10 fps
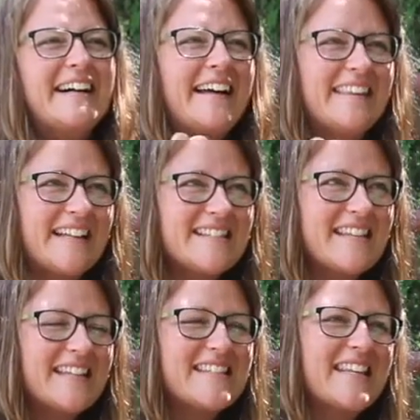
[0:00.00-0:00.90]
Got that
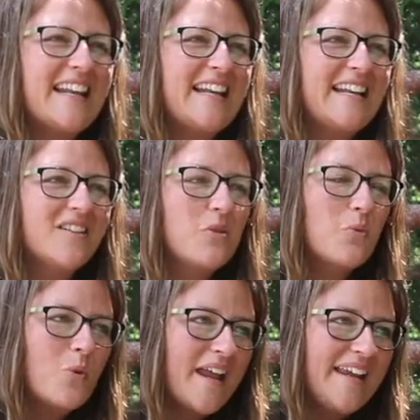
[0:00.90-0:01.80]
sense that I needed to
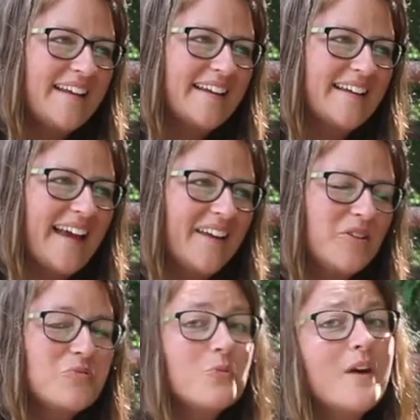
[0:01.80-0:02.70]
wait
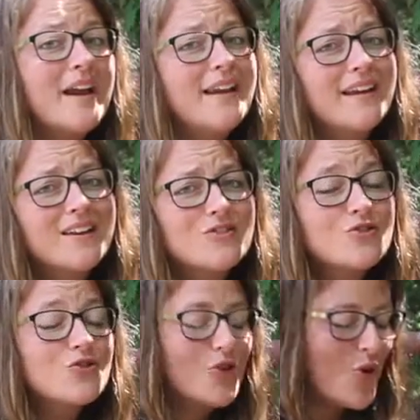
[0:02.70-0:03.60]
again, and waiting is
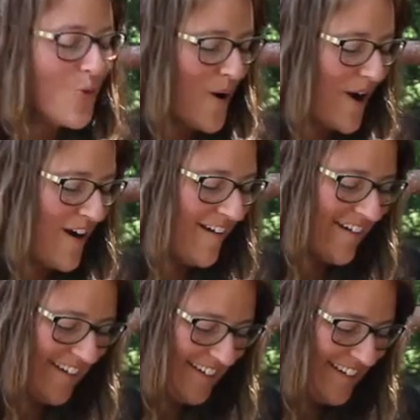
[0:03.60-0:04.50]
so
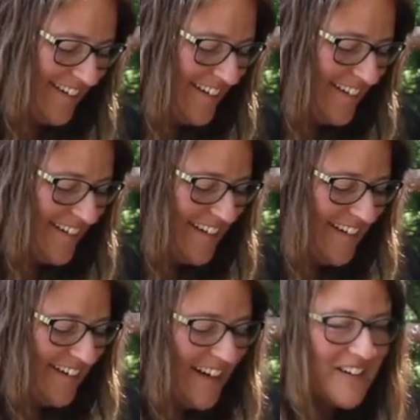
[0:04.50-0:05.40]
hard.
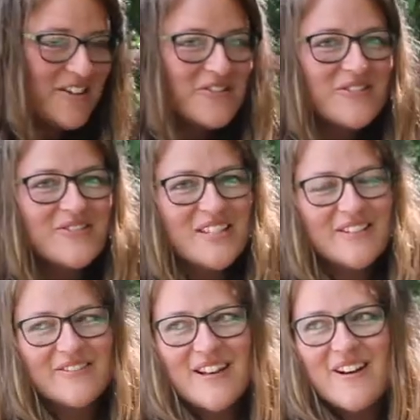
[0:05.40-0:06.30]
I know you
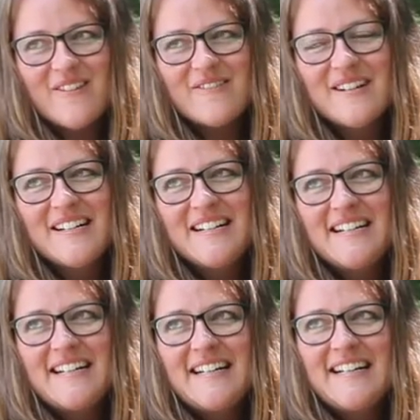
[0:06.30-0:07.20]
do know.
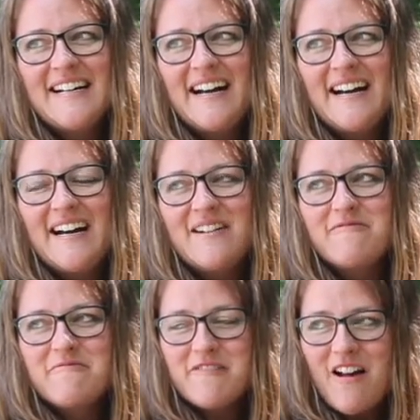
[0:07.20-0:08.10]

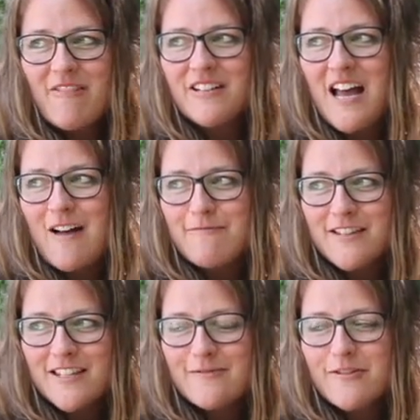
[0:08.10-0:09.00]
But what often
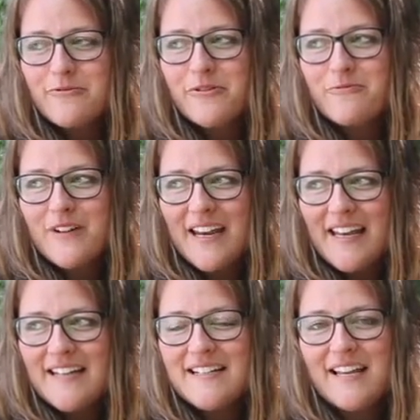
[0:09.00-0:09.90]
happens is when we're
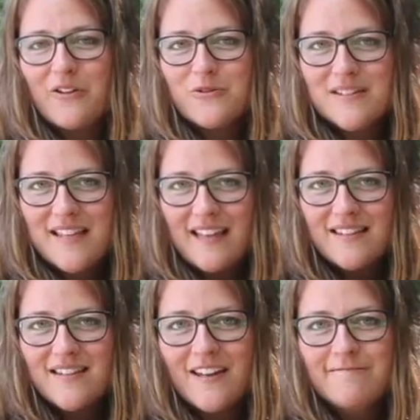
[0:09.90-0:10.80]
waiting, doubt
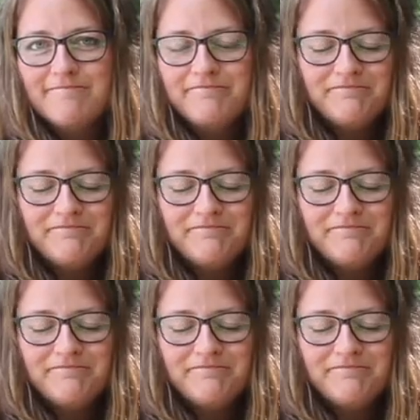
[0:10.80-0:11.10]
sets in.